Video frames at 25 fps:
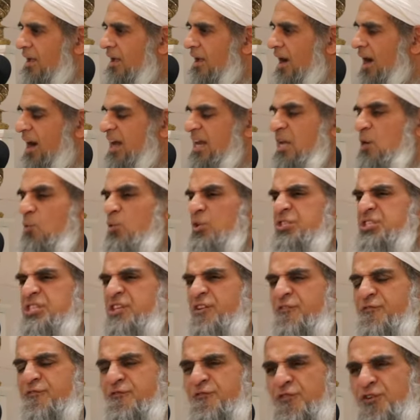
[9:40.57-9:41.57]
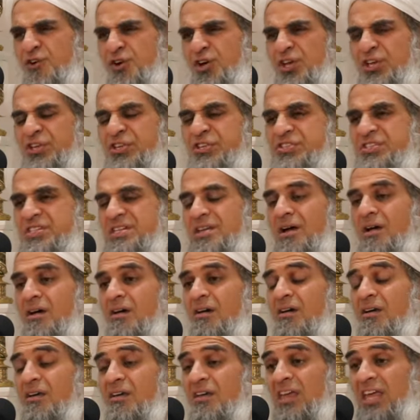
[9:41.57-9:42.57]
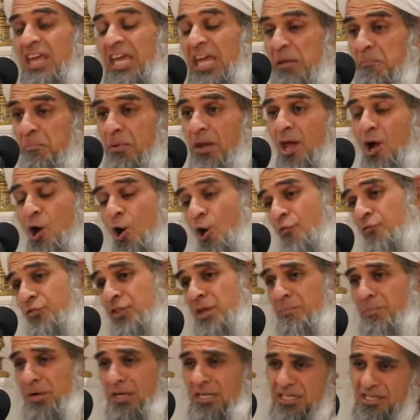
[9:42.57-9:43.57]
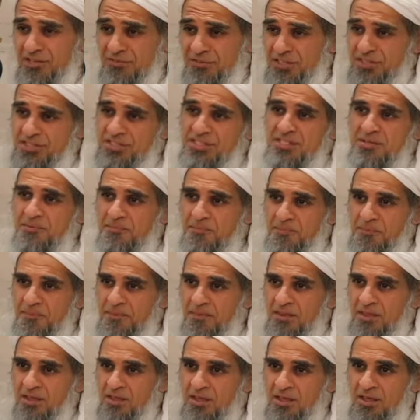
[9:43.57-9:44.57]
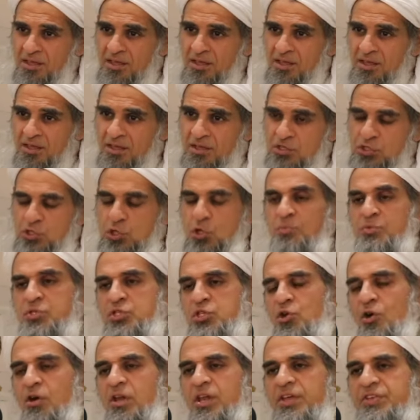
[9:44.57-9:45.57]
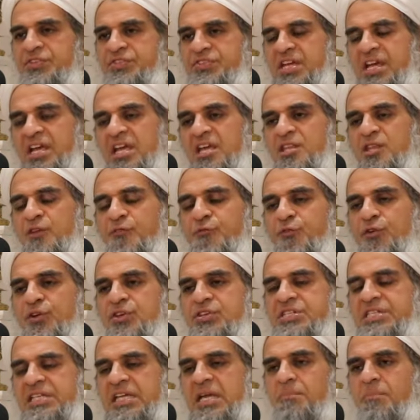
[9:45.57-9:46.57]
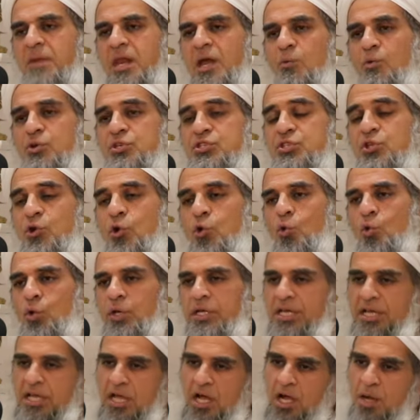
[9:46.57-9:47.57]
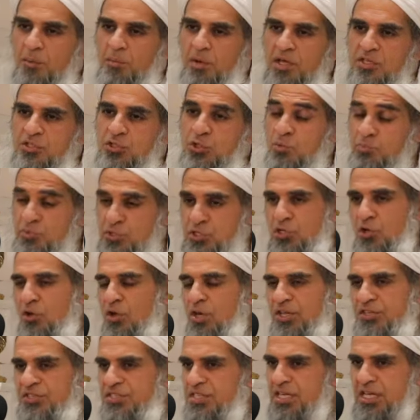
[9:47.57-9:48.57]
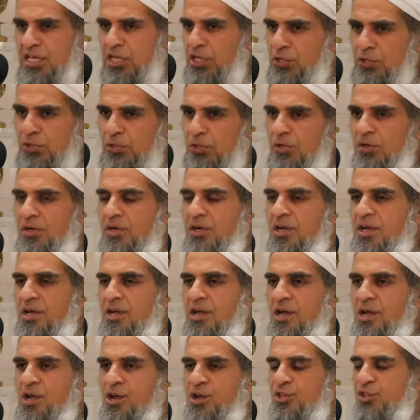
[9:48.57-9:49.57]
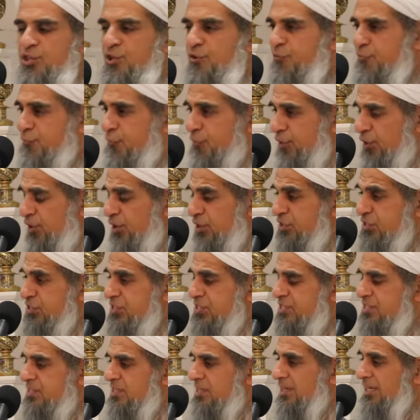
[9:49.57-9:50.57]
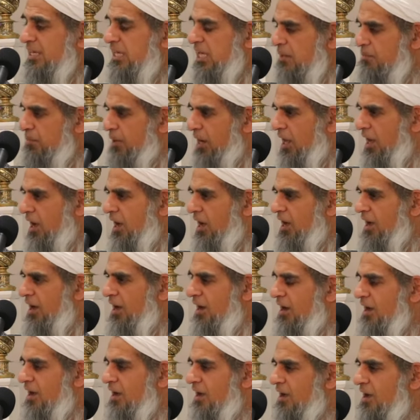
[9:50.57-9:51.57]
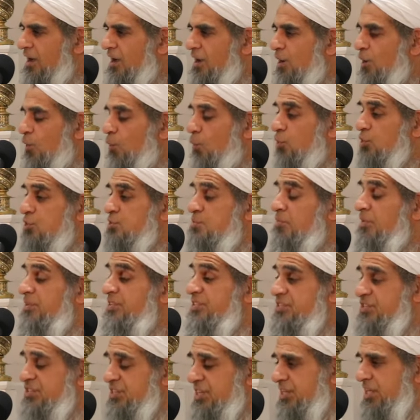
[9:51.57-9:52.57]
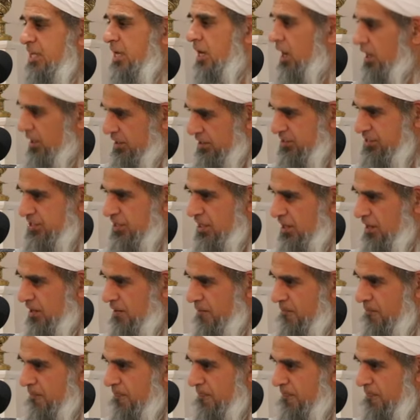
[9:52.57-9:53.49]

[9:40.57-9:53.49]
And it was the first qibla of the believers. Some scholars say the first qibla was the holy Kaaba. Some scholars say no. The first qibla was Masjid al-Aqsa.